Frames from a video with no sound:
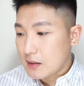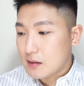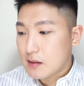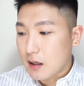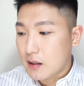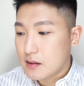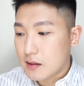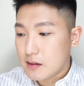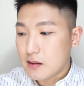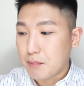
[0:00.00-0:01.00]

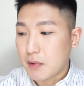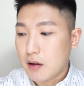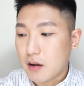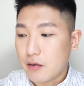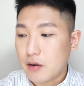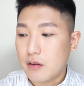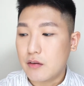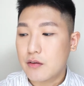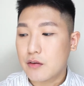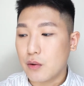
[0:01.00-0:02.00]
sizes and materials,
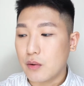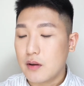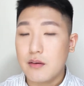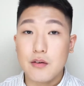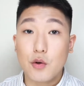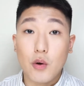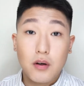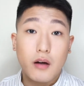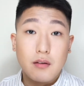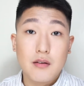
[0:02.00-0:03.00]
so this is
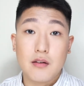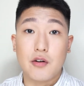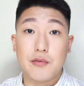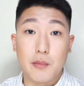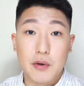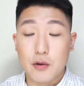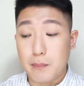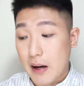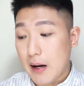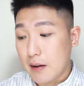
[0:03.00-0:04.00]
totally unnecessary for me to
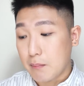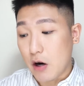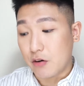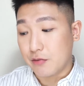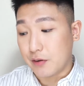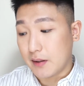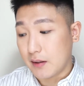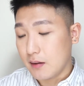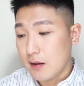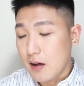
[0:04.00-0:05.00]
buy Marufude.